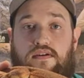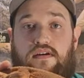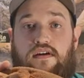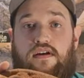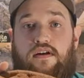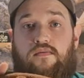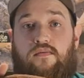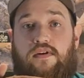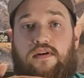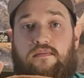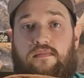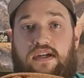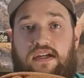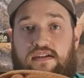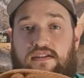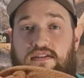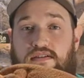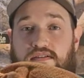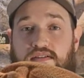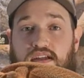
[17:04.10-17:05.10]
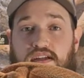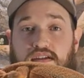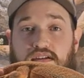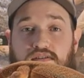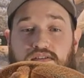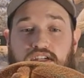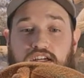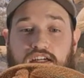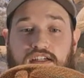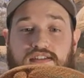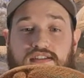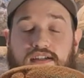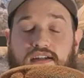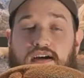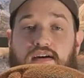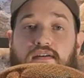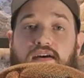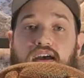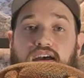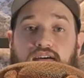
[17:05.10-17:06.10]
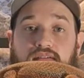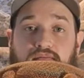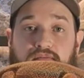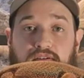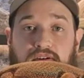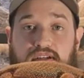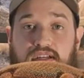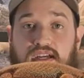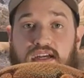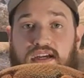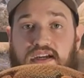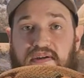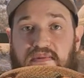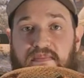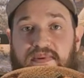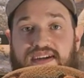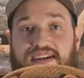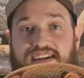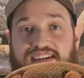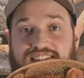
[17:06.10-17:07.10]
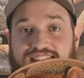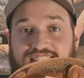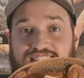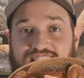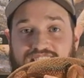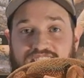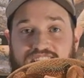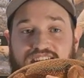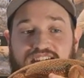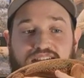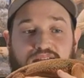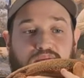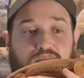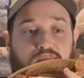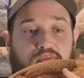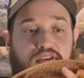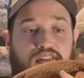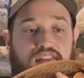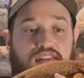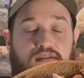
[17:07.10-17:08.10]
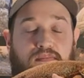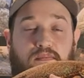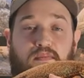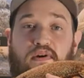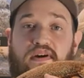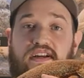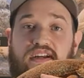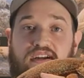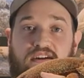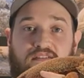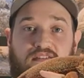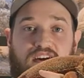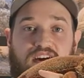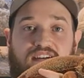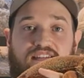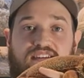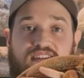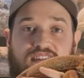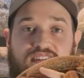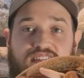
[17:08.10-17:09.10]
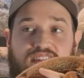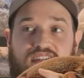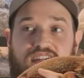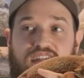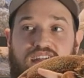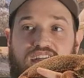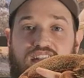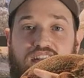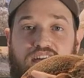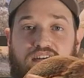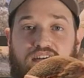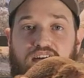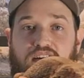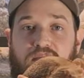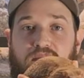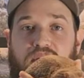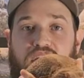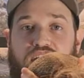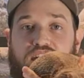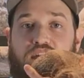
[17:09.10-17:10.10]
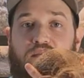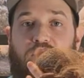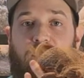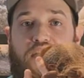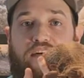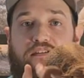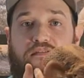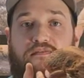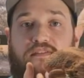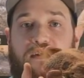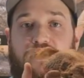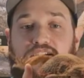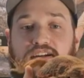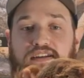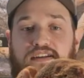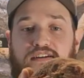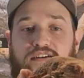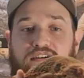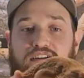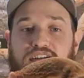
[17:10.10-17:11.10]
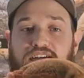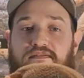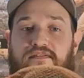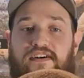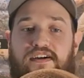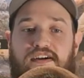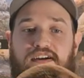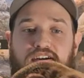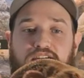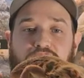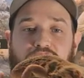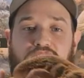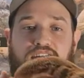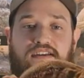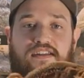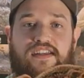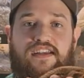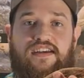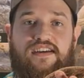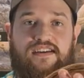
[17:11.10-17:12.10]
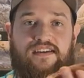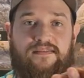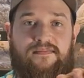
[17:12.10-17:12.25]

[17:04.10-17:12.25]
going to want to make sure that you change it out every day, because with them running around and digging, they're going to make the water very dirty very quickly.